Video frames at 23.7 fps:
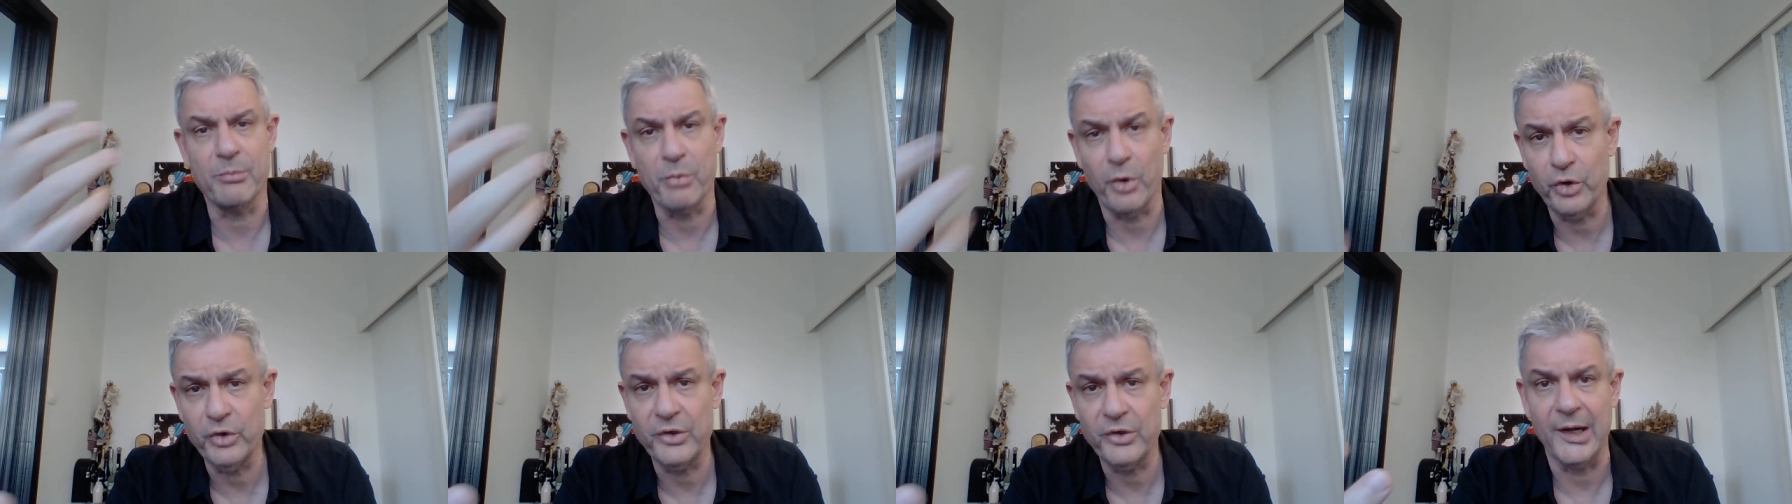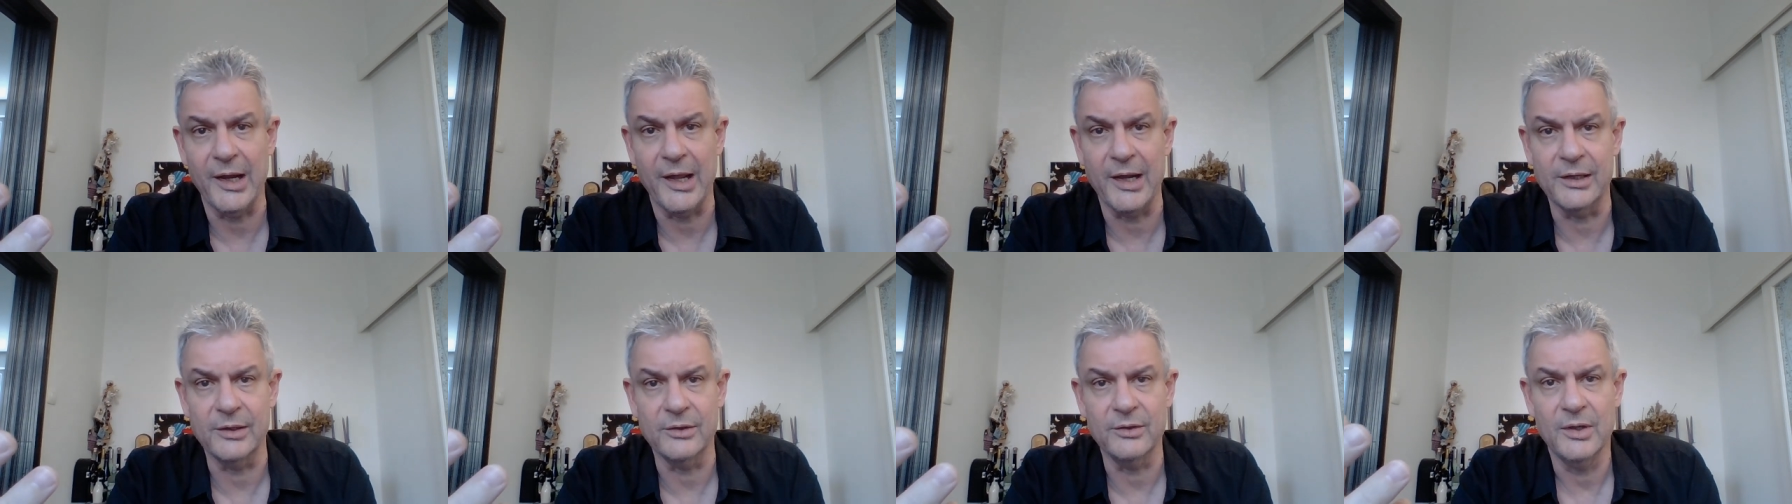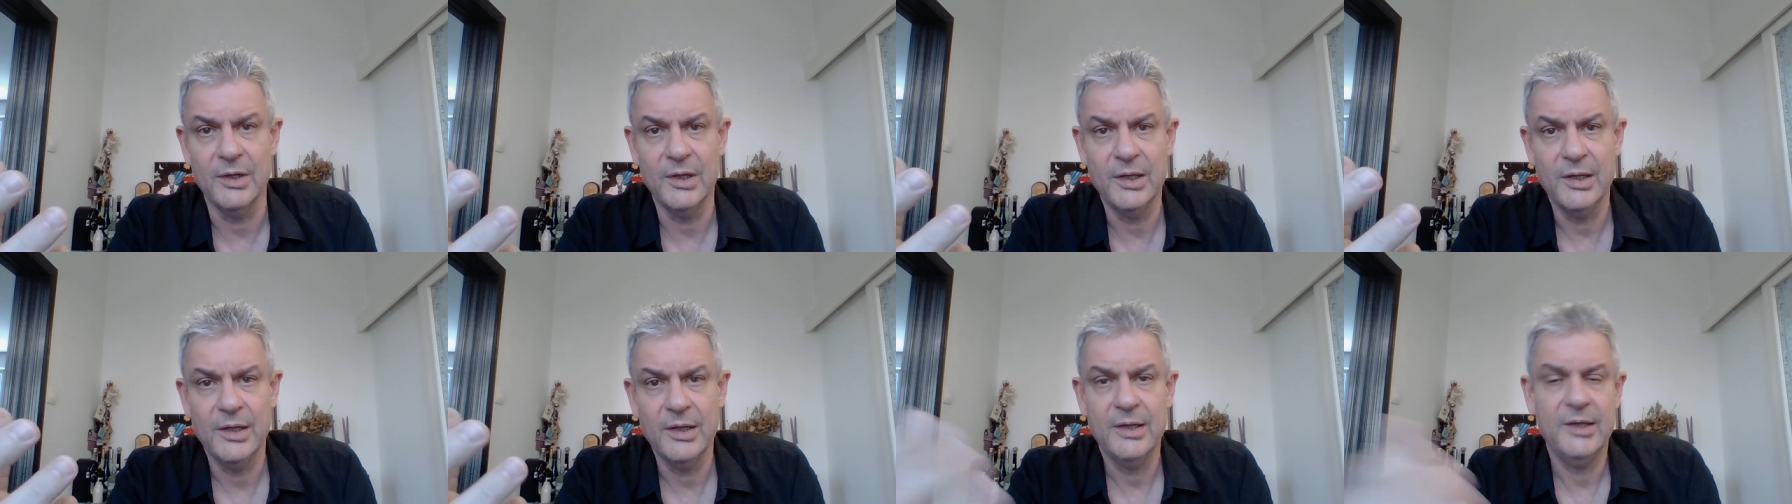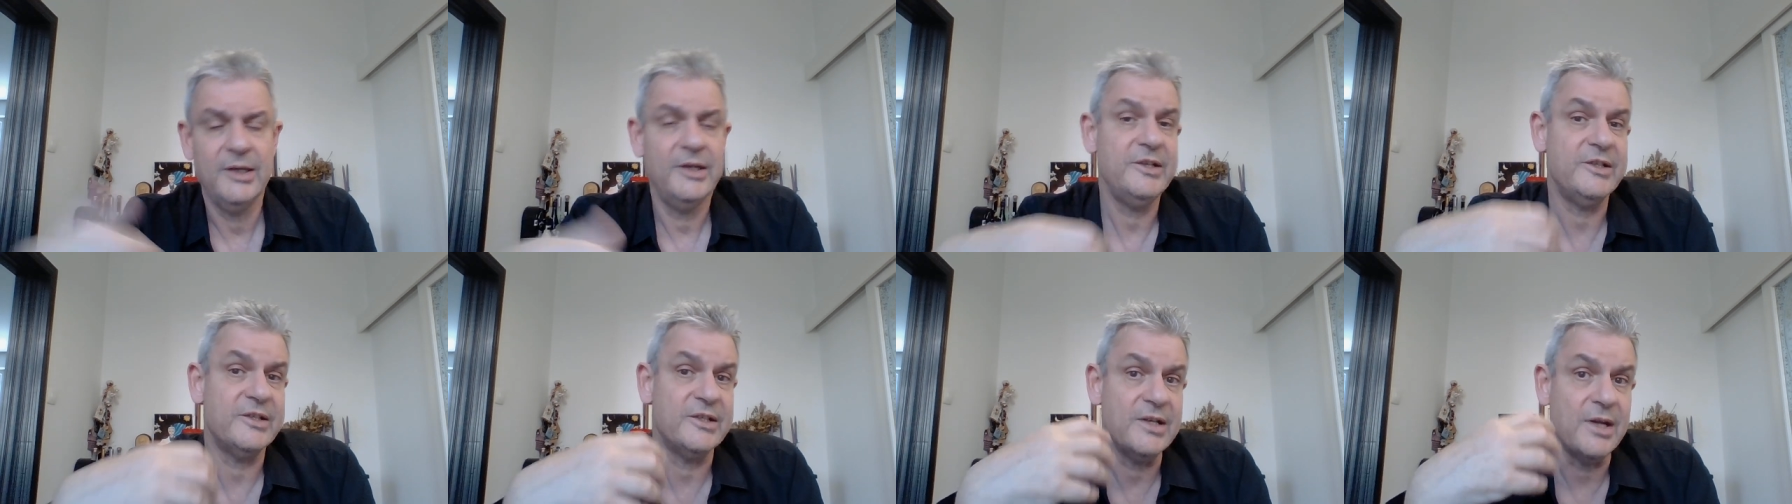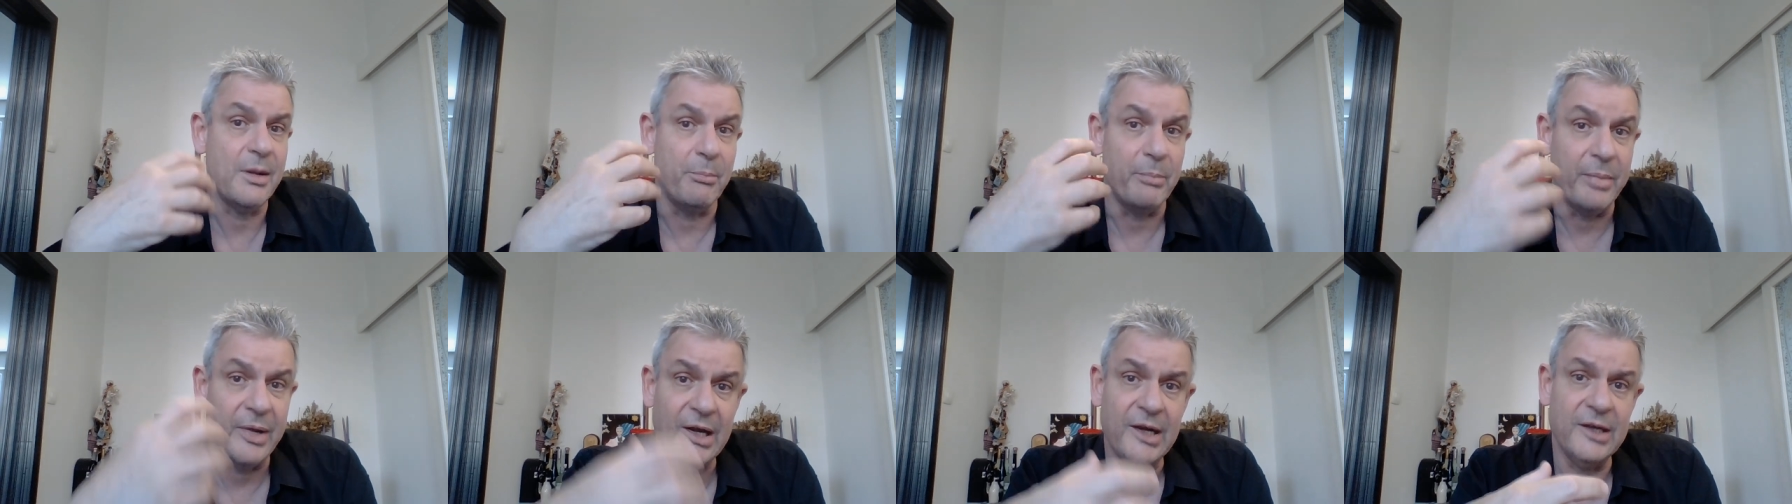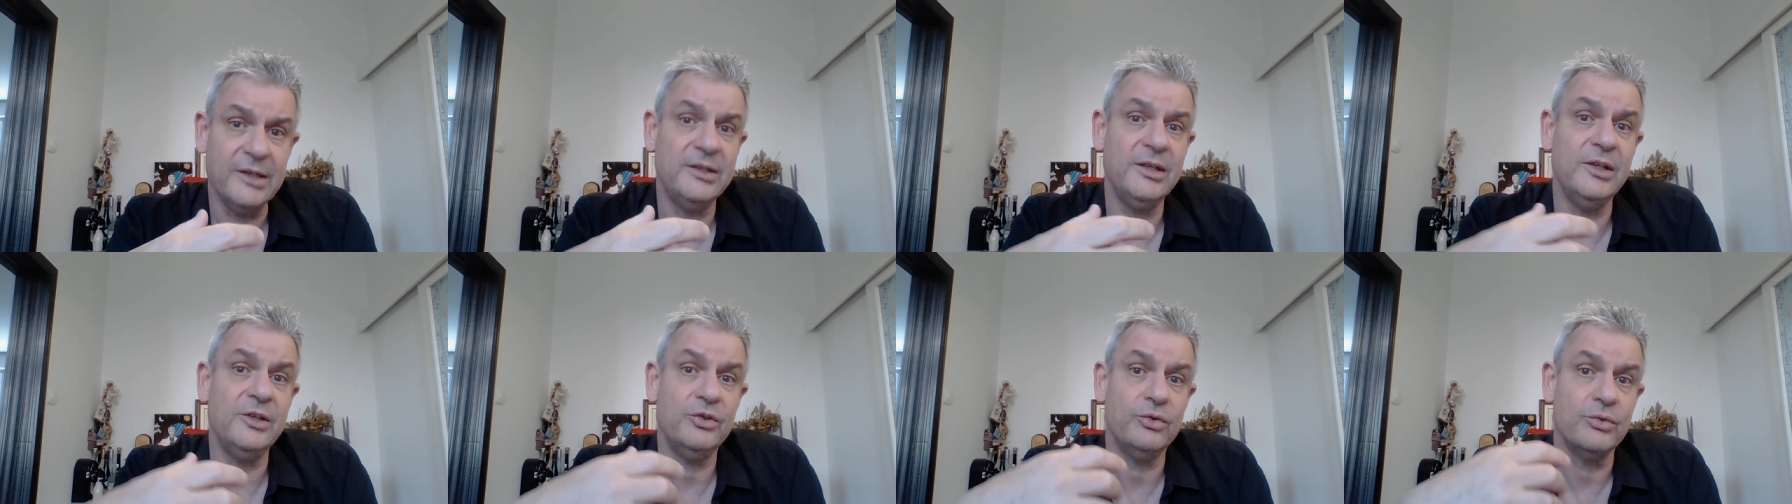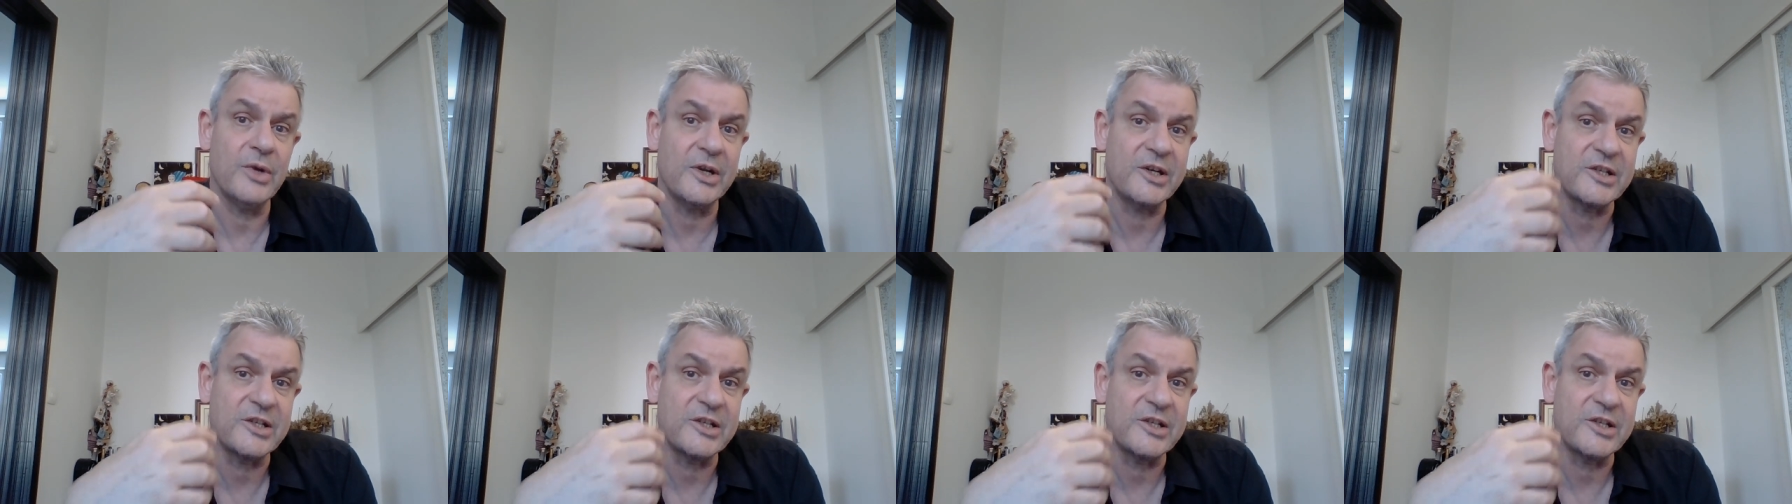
borderline is the ability to